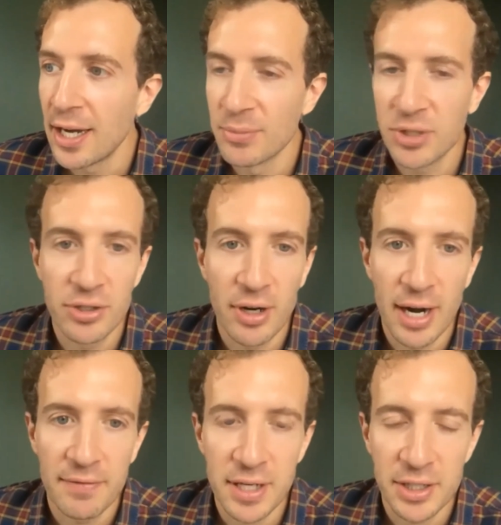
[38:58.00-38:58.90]
so you don't
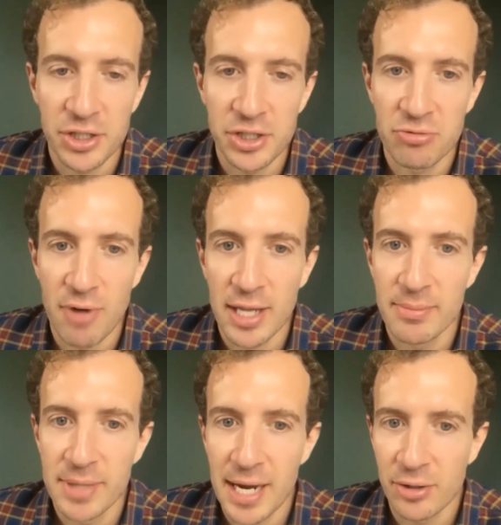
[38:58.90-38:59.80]
have to actually just write them
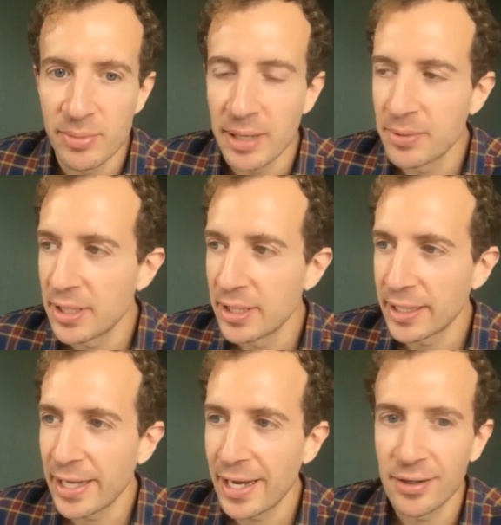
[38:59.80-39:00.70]
down. You'll be able to
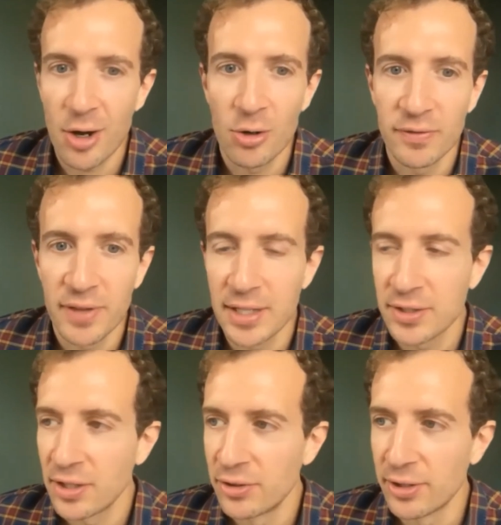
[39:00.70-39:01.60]
get hold of that.
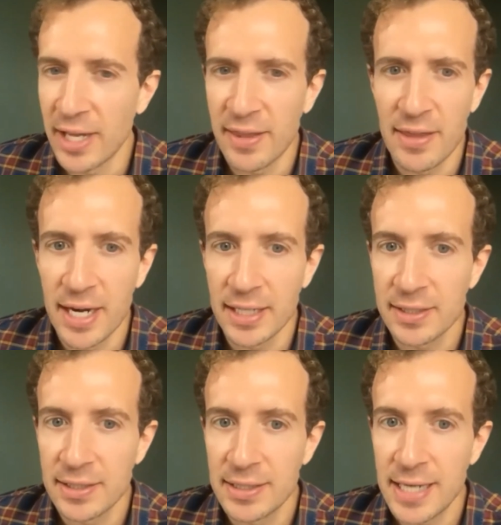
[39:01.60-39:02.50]
So you'll get that in the next
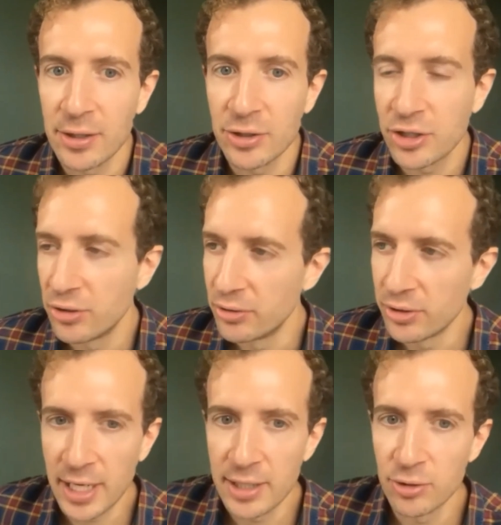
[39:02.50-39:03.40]
day or two. You'll
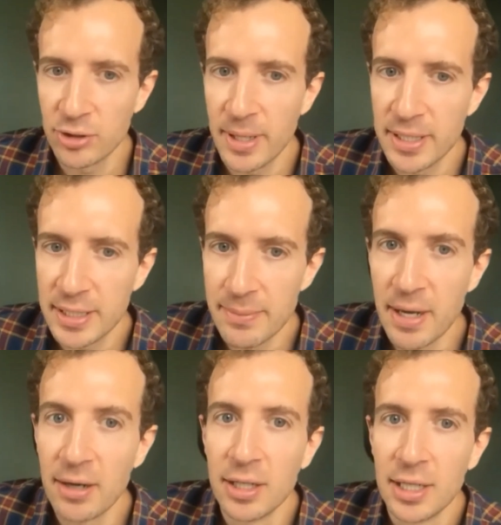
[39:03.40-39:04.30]
get an automated
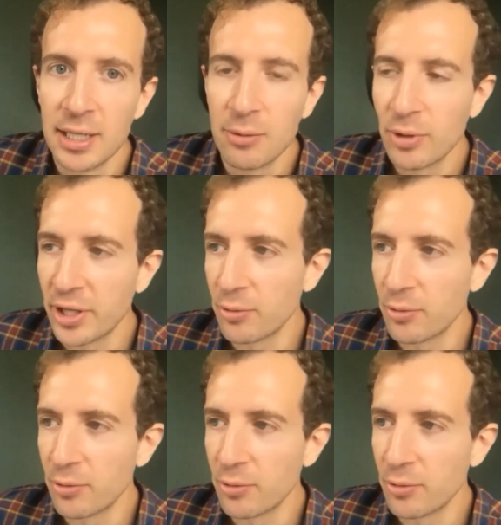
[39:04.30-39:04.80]
email with it,